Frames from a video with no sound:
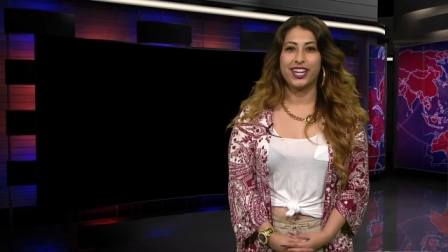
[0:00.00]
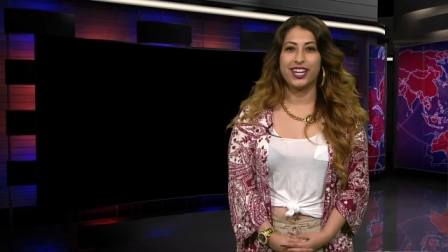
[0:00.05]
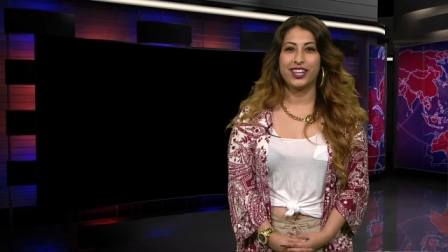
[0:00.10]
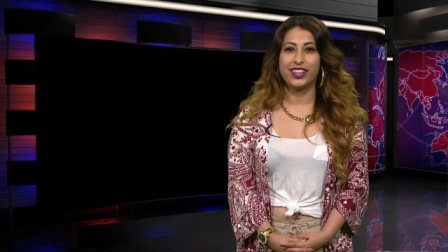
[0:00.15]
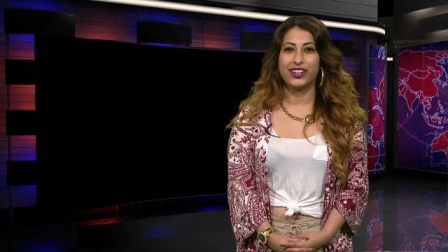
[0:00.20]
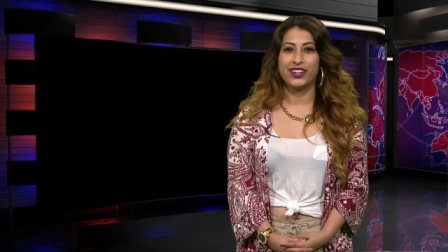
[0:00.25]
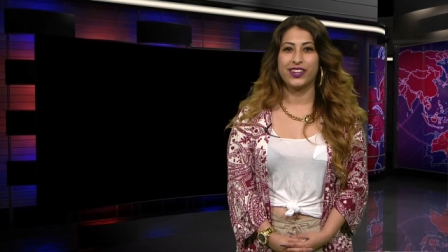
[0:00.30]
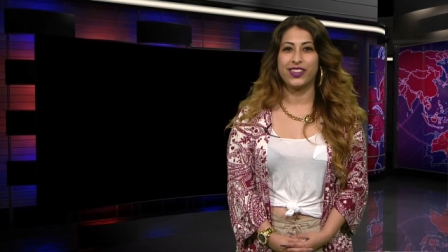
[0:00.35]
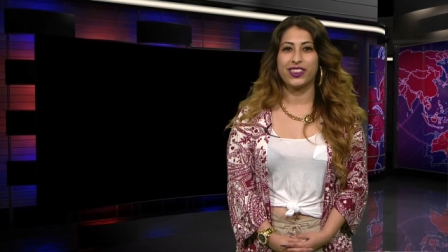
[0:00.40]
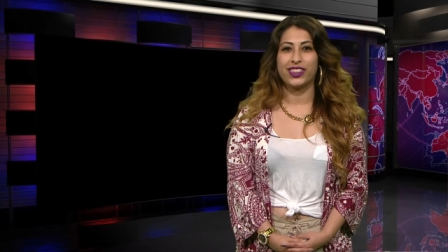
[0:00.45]

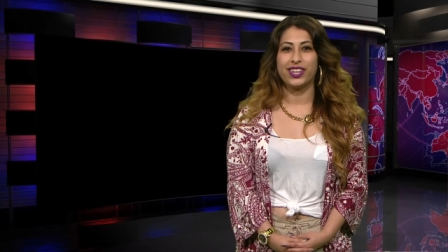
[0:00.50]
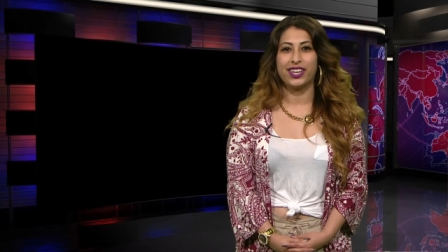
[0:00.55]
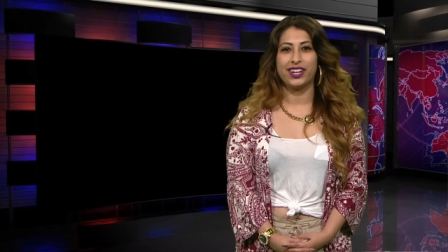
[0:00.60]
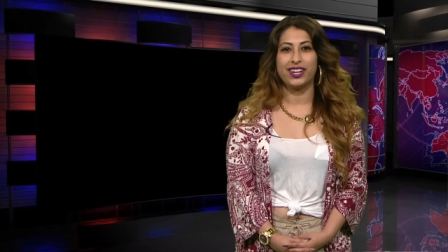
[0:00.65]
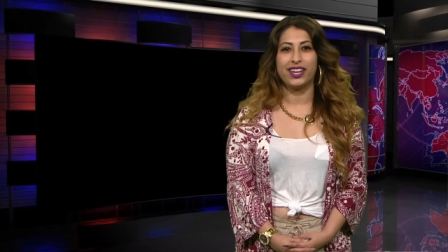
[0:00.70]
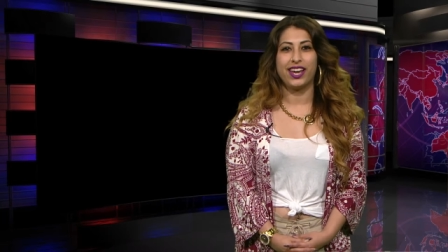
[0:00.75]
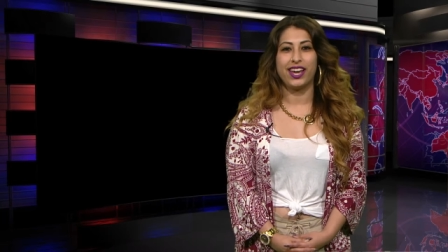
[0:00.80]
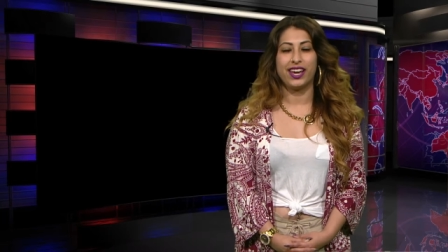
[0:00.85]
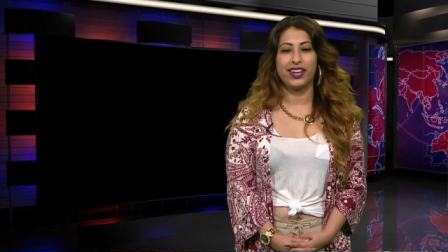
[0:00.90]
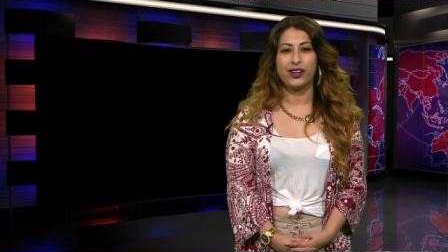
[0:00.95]
other
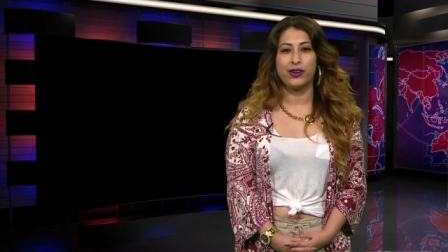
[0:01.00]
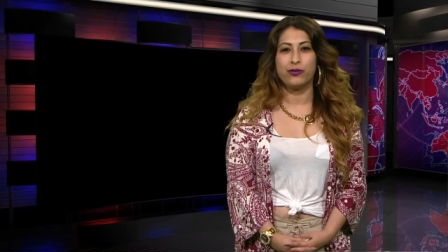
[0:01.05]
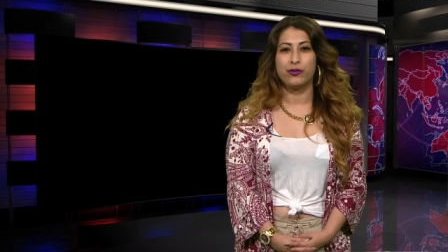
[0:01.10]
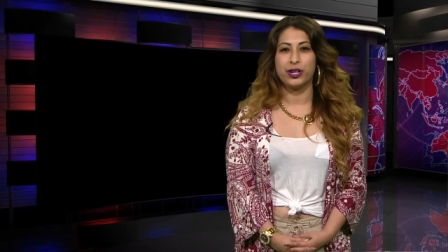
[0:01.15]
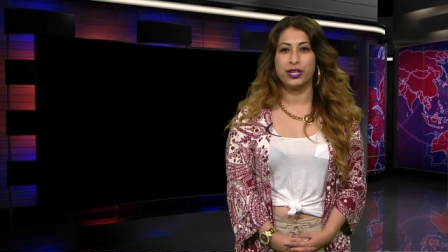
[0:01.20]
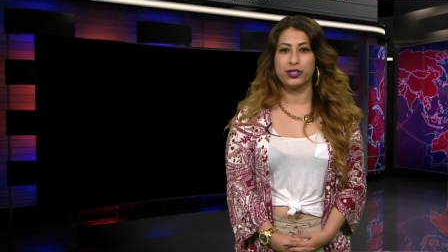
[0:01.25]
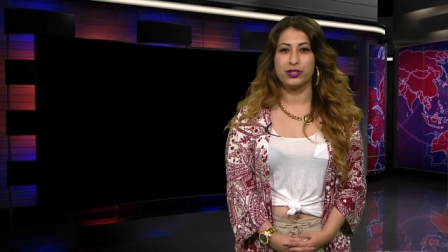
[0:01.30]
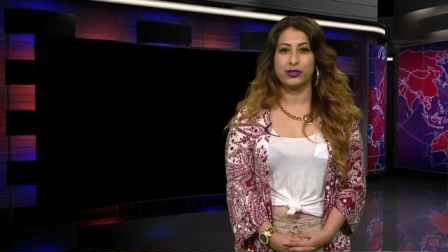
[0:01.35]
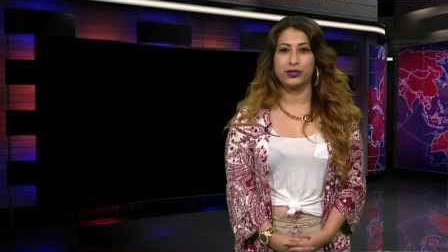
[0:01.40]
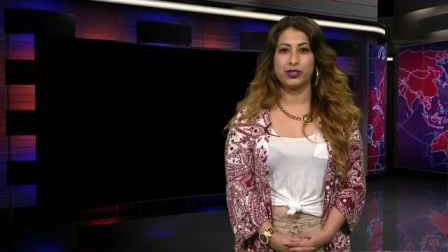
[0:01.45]
than Anna
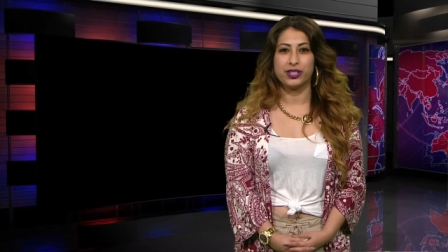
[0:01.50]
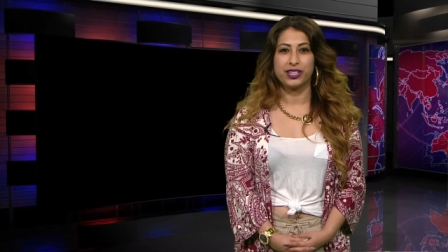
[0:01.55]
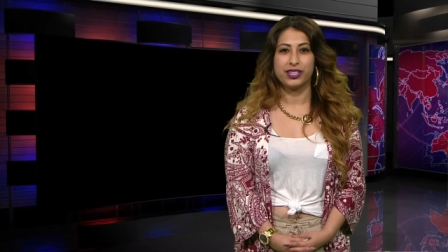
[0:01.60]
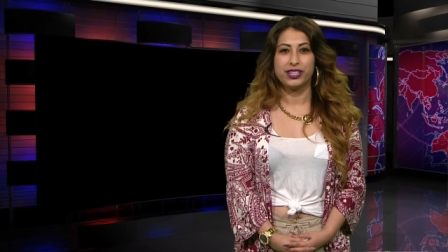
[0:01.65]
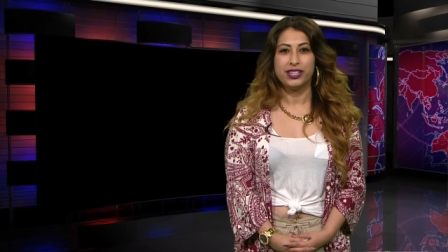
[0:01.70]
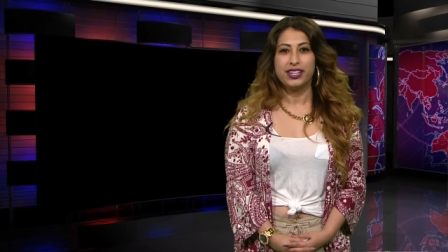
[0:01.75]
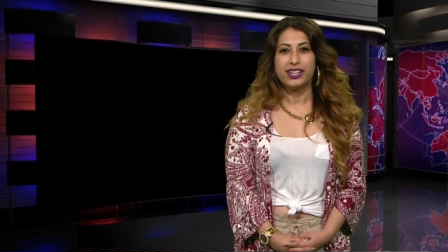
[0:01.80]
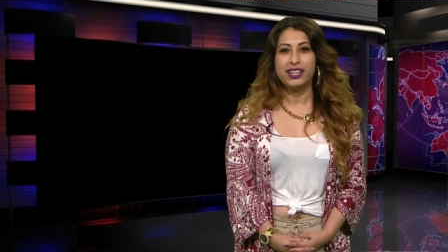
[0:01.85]
Wintour.